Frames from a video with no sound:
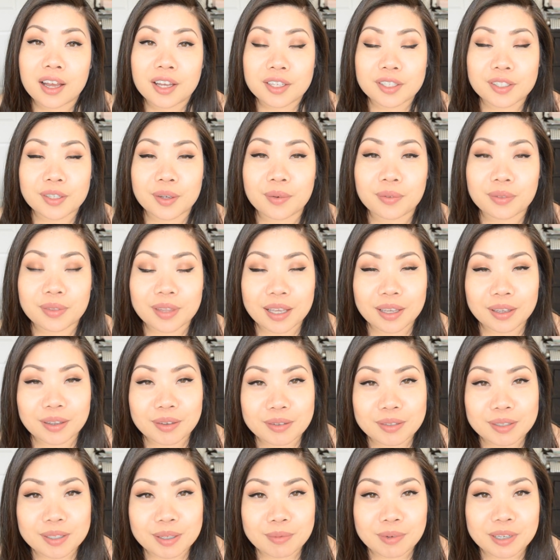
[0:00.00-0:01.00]
so thank
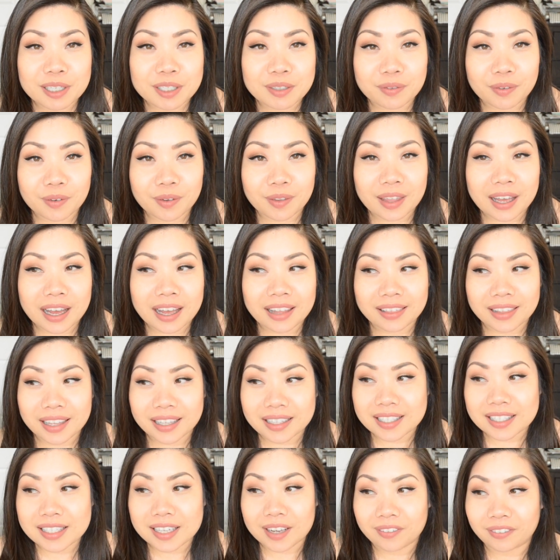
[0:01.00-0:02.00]
you so much for that.
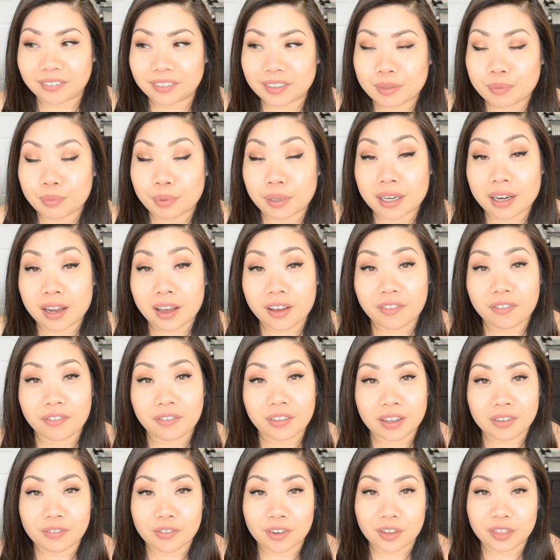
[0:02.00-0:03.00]
That's definitely been a
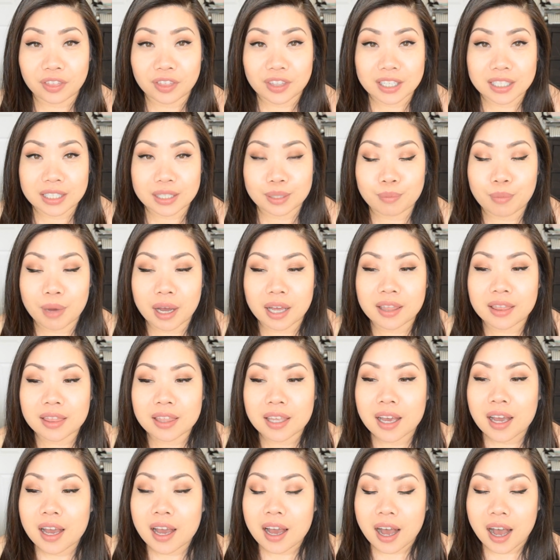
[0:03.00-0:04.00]
favorite this month.
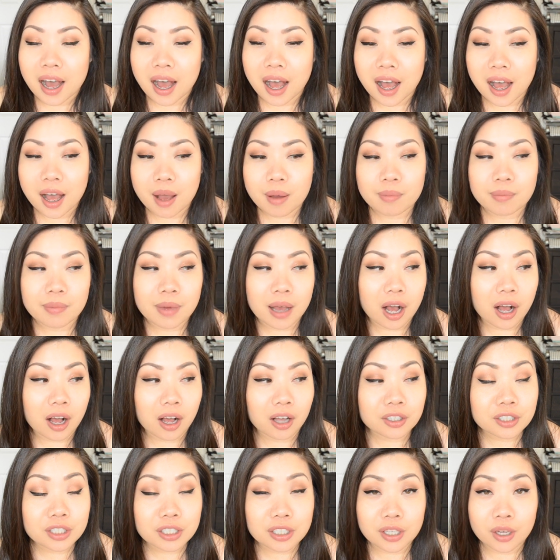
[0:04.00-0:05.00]
Um,
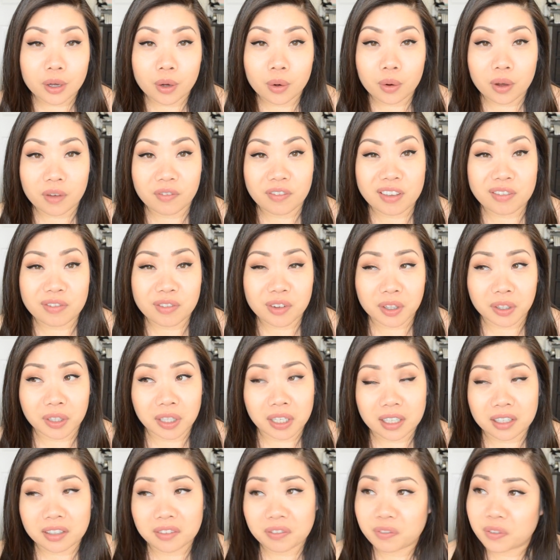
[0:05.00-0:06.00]
also, a favorite
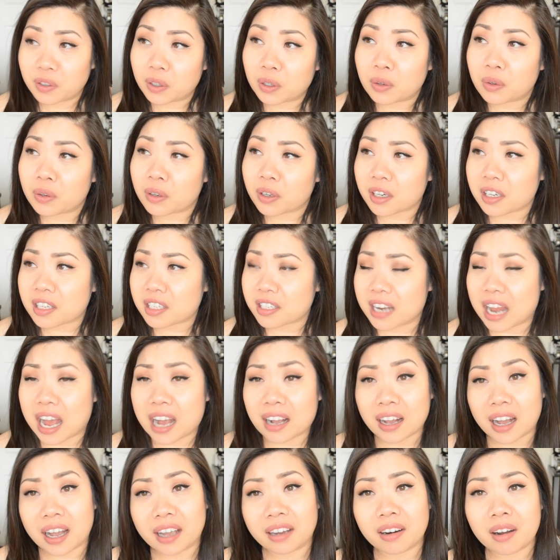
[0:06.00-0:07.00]
like food or
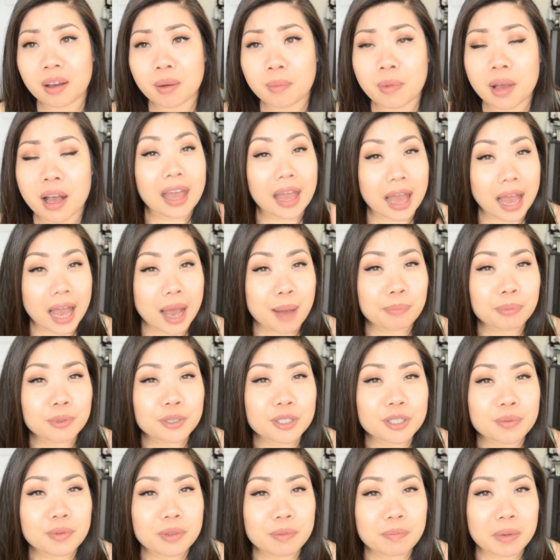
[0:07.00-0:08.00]
snack item,
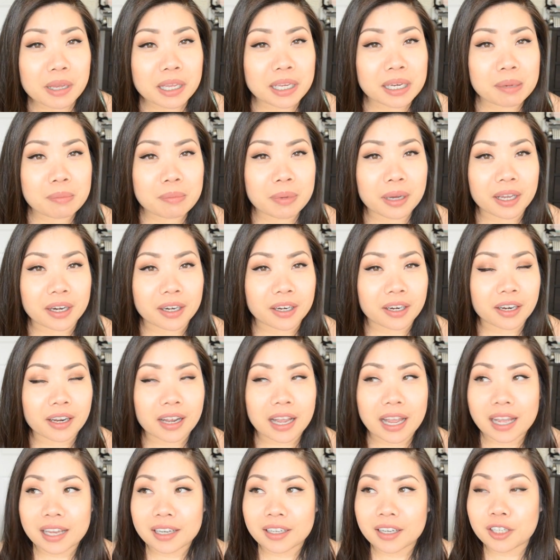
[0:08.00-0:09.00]
apples with peanut butter
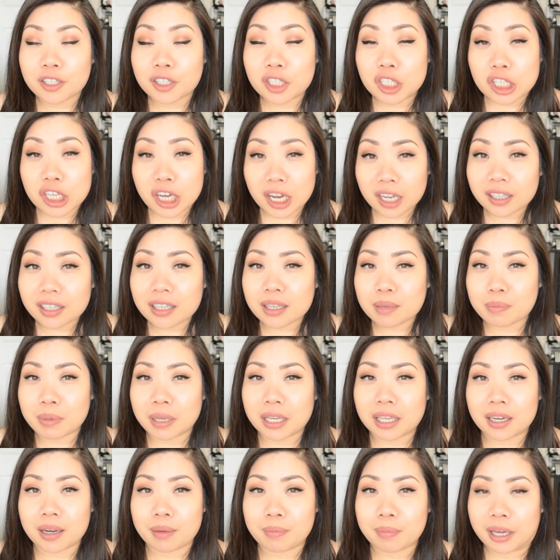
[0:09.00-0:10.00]
and chunky
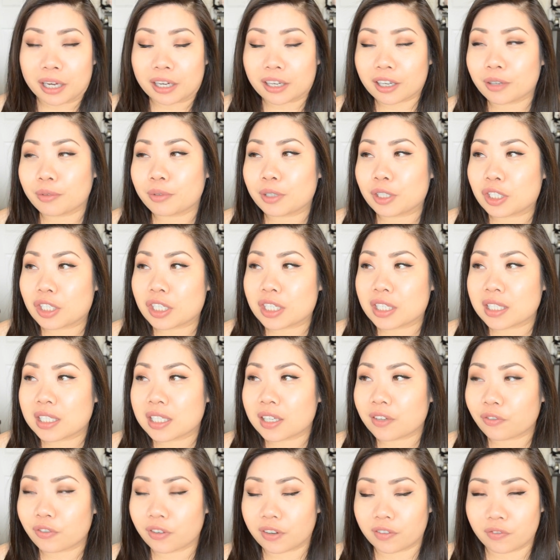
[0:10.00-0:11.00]
peanut butter, which is
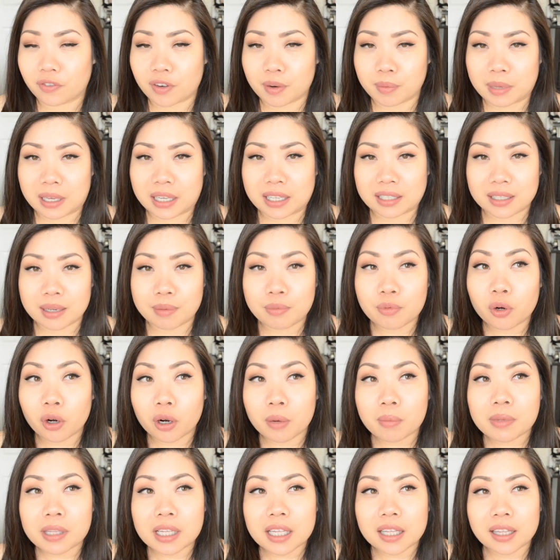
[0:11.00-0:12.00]
different for me because I'm
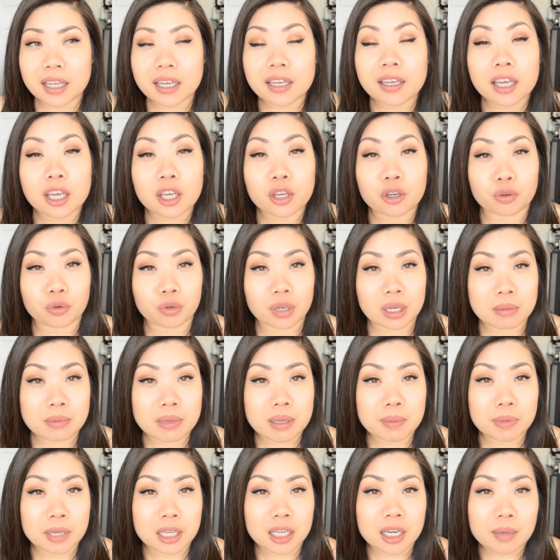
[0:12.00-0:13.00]
normally like a
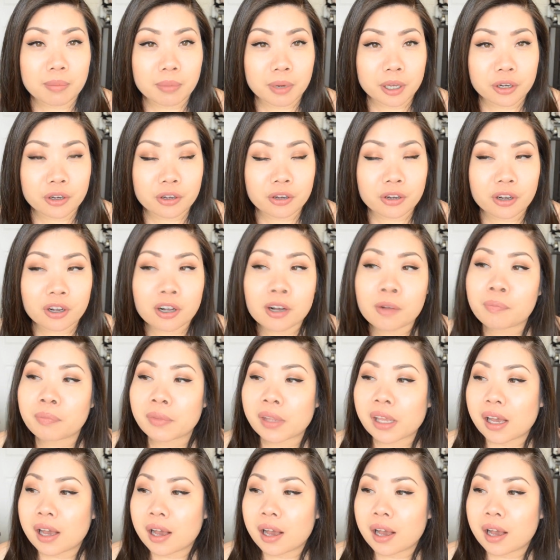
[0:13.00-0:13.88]
creamy peanut butter girl,